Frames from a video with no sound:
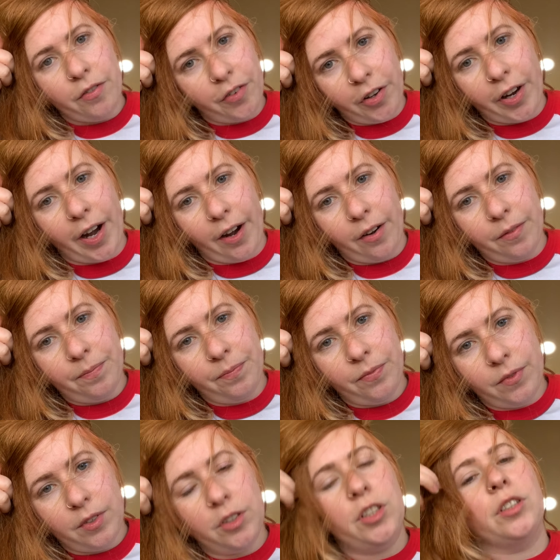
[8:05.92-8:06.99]
of your hair.
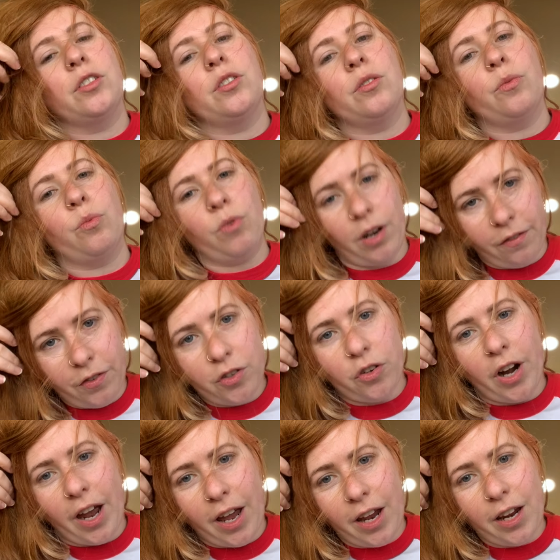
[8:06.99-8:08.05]
Just rough
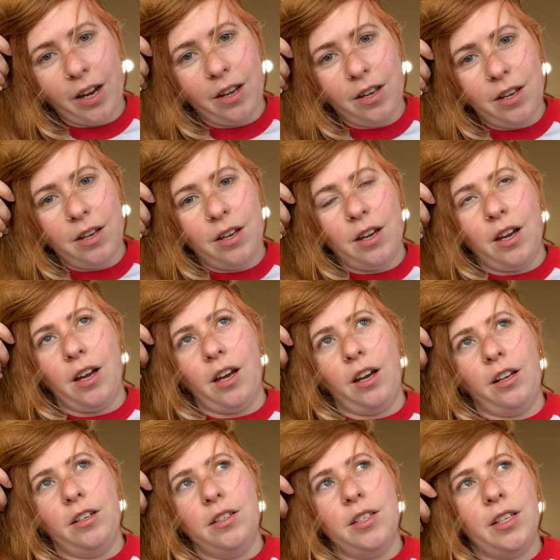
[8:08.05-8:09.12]
dry
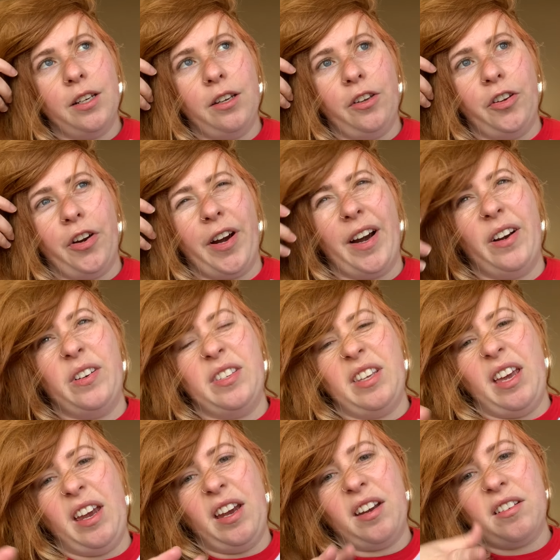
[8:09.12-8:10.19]
until your hair is
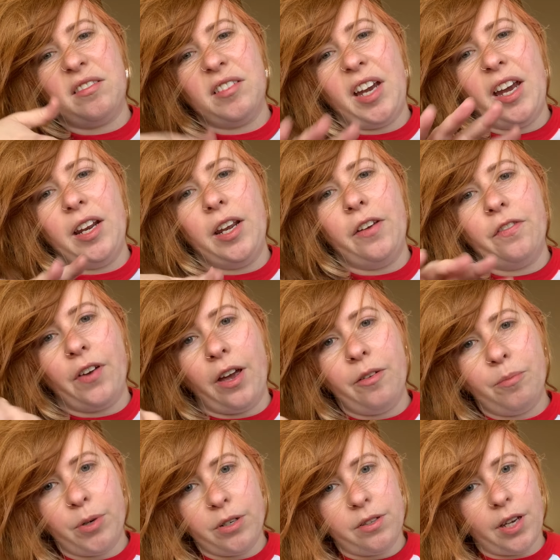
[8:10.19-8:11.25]
like
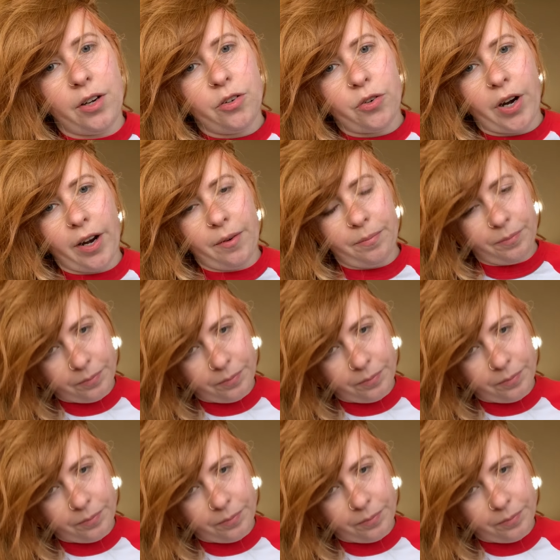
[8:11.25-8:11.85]
85% dry.